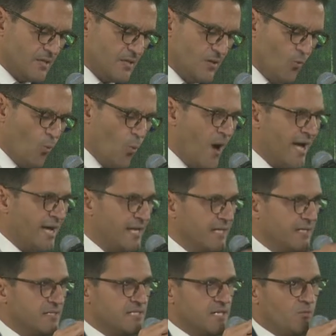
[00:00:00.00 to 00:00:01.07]
why
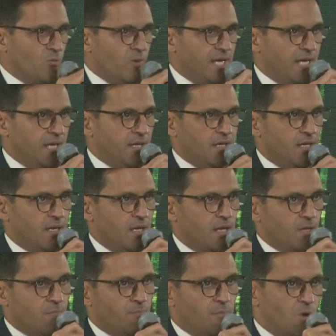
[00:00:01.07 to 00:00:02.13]
did we,
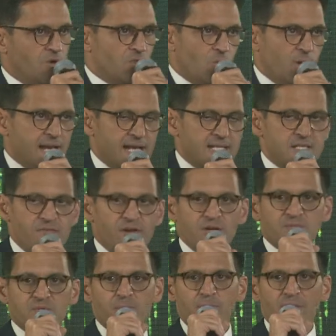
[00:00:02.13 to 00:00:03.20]
on the one hand,
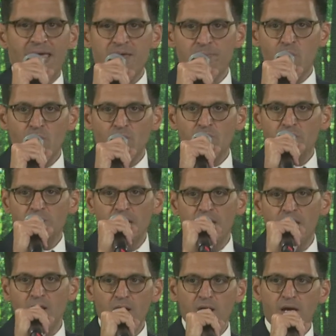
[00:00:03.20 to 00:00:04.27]
develop the playbook
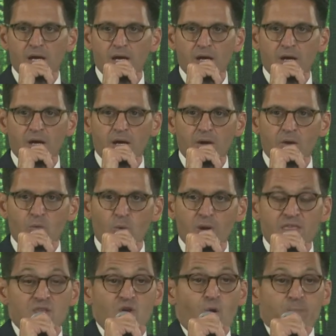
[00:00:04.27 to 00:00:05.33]
on what
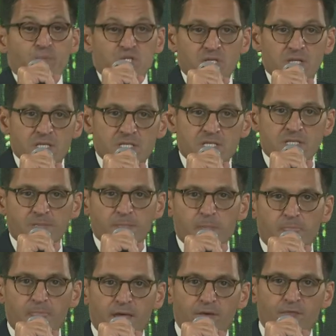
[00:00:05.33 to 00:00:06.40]
are the options
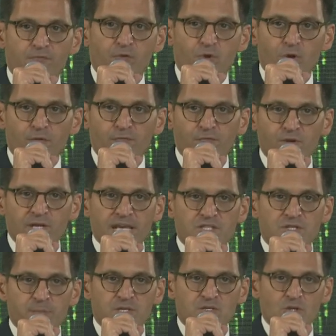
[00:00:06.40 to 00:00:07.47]
for
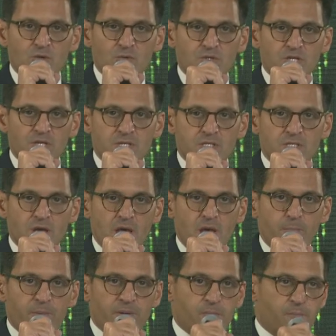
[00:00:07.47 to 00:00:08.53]
nature-based solutions,
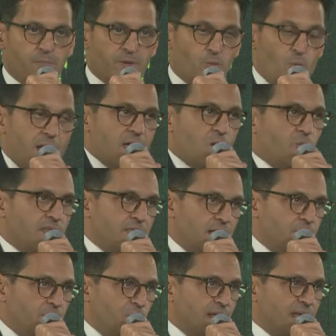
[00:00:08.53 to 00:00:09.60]
but why are we
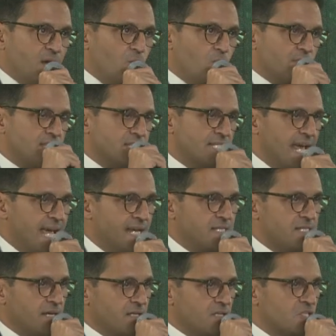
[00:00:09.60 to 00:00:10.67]
then bringing all this
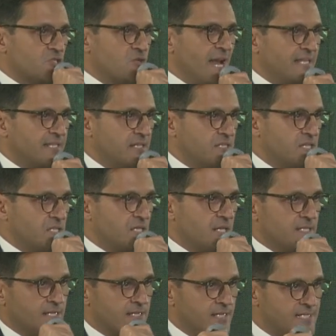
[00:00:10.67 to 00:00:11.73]
data and strategy
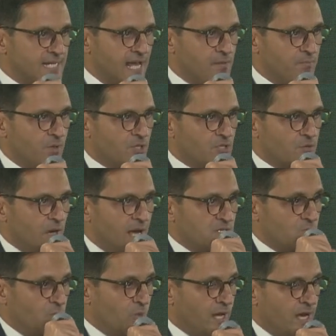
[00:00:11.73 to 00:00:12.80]
to the table
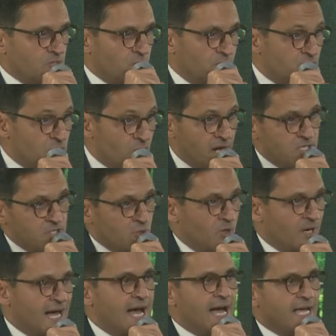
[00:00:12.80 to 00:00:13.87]
as we try to
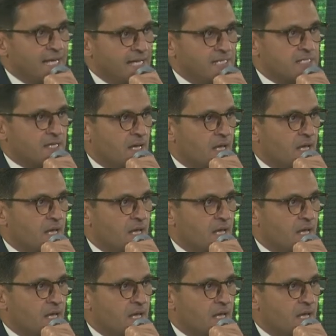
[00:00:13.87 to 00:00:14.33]
guide